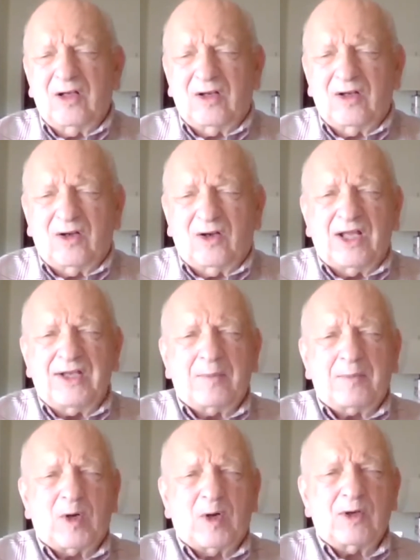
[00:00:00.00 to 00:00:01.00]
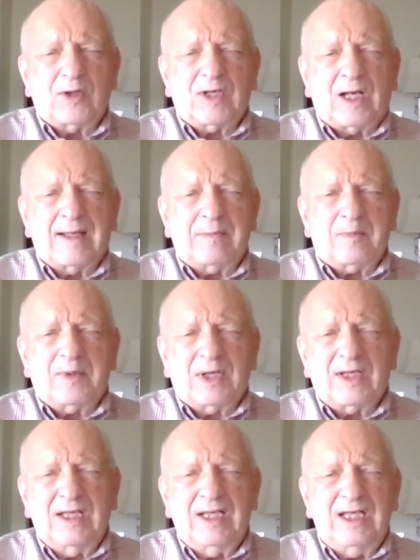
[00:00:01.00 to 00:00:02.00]
on the prototype
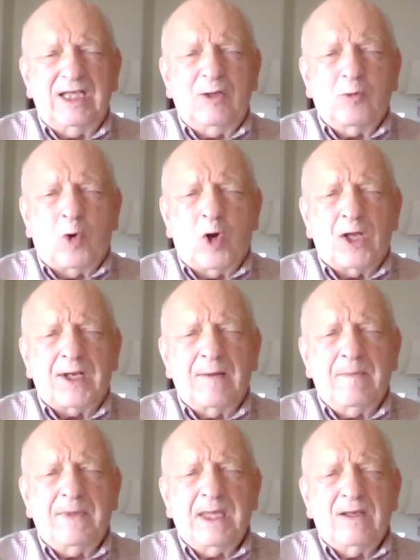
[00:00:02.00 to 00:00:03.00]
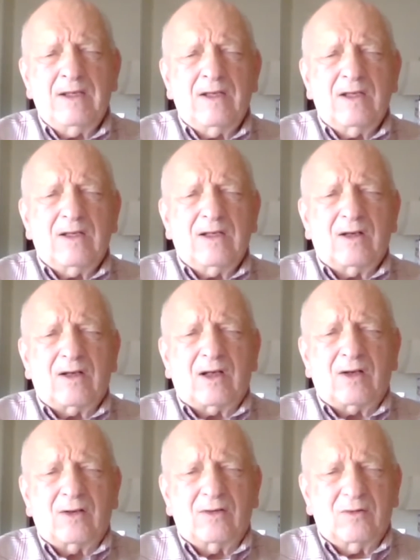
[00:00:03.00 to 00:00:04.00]
E1
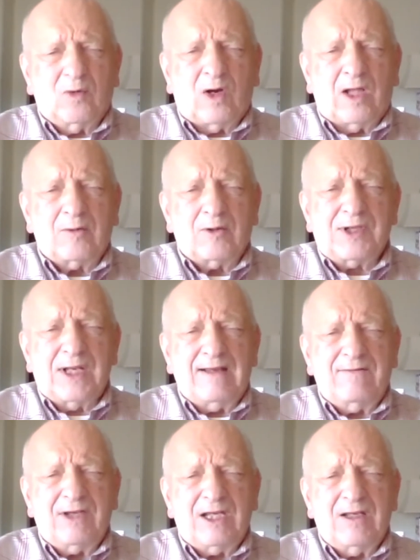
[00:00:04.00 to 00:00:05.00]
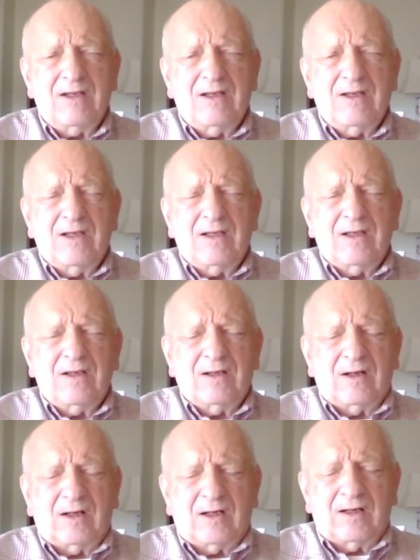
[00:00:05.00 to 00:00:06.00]
while I was Navy,
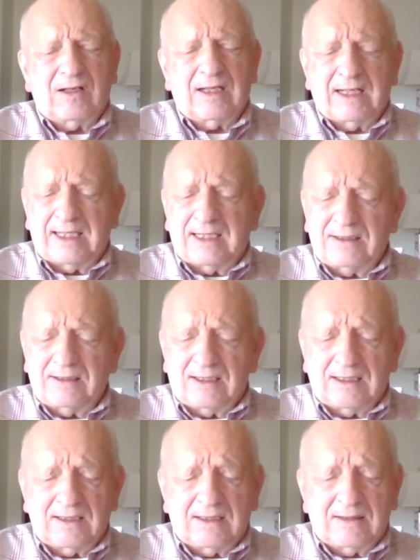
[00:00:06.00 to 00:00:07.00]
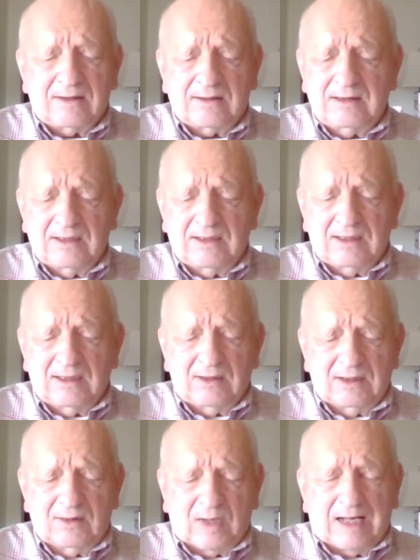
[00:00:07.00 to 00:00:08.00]
and
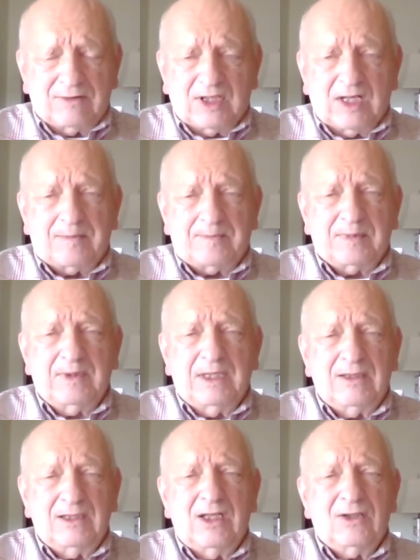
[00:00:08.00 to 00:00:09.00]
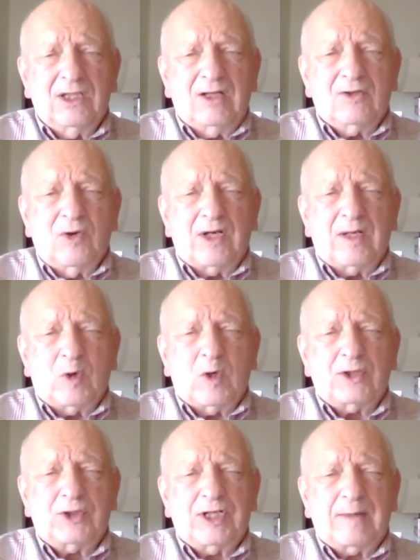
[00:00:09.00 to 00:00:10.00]
wound up going aboard
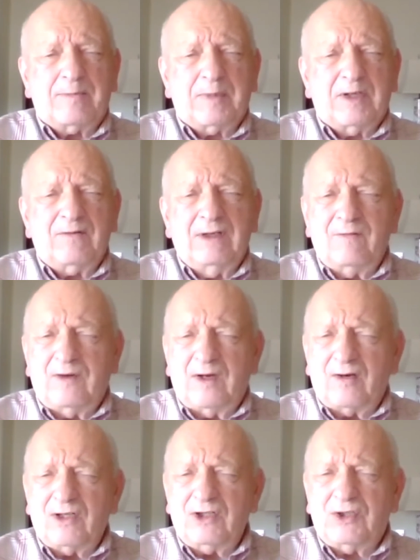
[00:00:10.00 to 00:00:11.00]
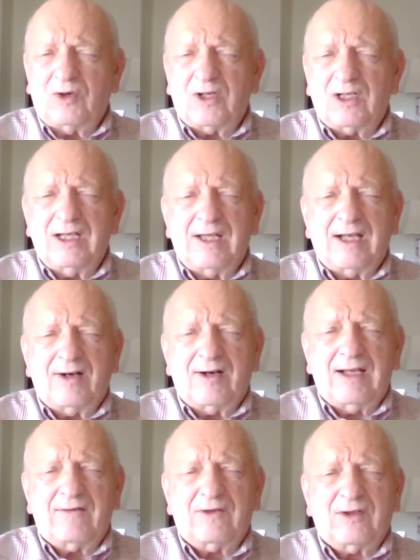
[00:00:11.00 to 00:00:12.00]
ship, and very shortly
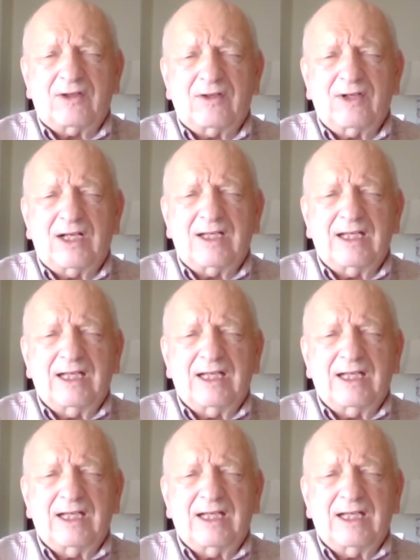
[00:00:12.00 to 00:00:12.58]
thereafter,